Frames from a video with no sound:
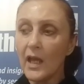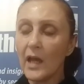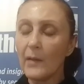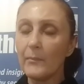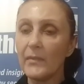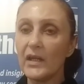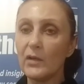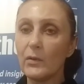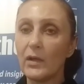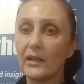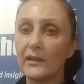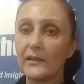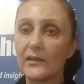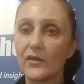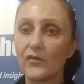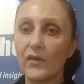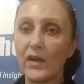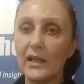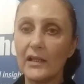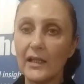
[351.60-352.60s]
Meanwhile,
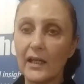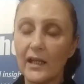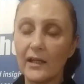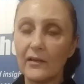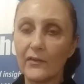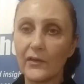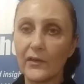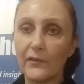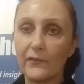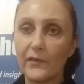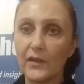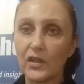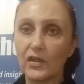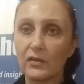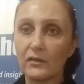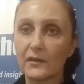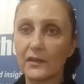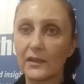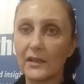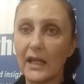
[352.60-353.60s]
Israeli health
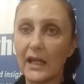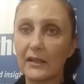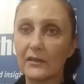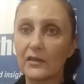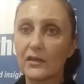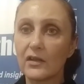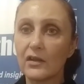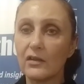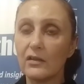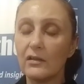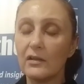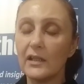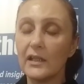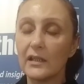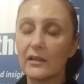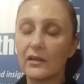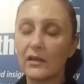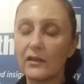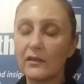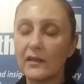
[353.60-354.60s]
officials announced
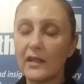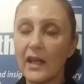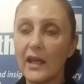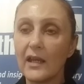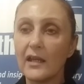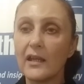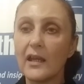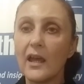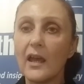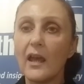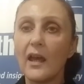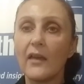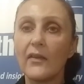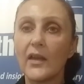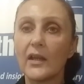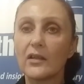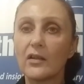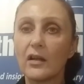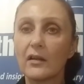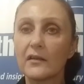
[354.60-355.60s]
earlier today
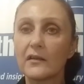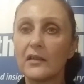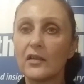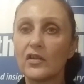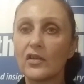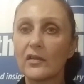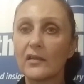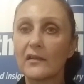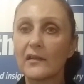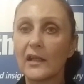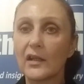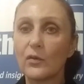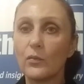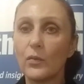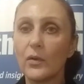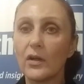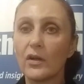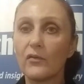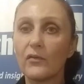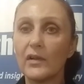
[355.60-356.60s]
that hostages that
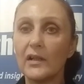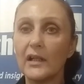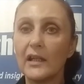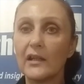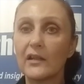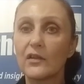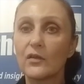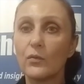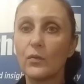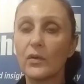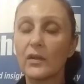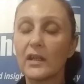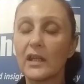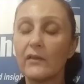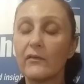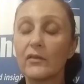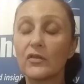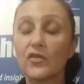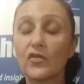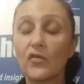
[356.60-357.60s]
were released were
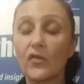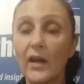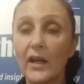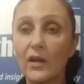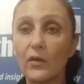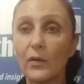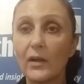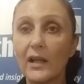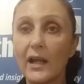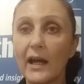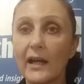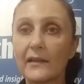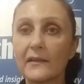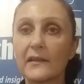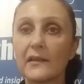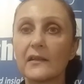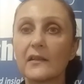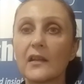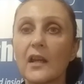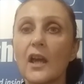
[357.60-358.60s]
given
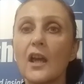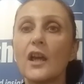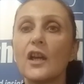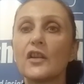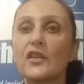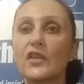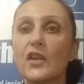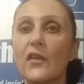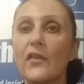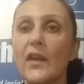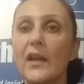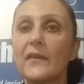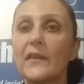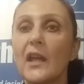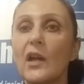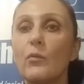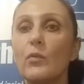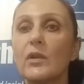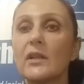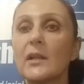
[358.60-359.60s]
tranquilizers so that
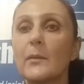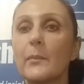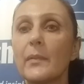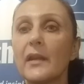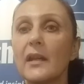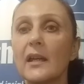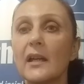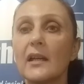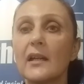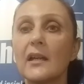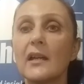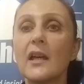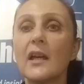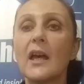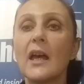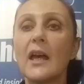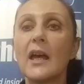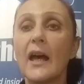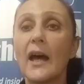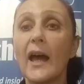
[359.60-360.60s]
they would appear
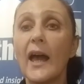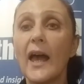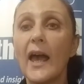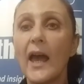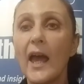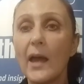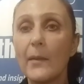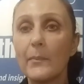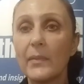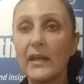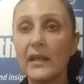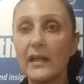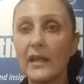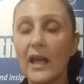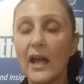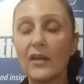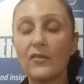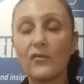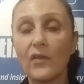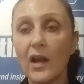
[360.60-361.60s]

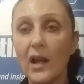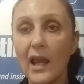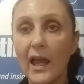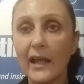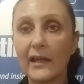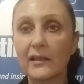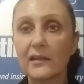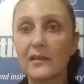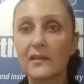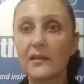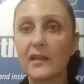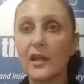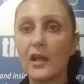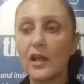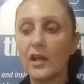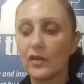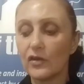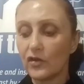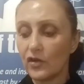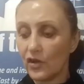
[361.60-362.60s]
happy and relaxed
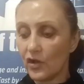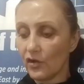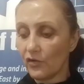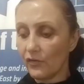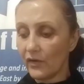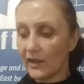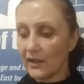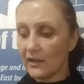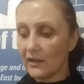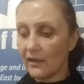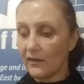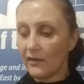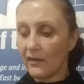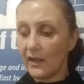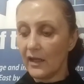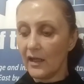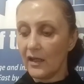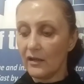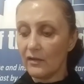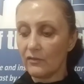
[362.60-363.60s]
during
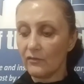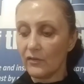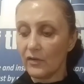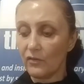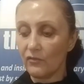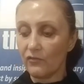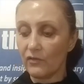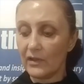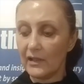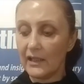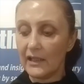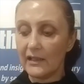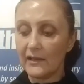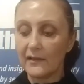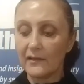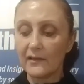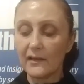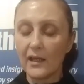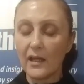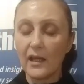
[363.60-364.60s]
their
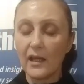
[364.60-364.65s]
release.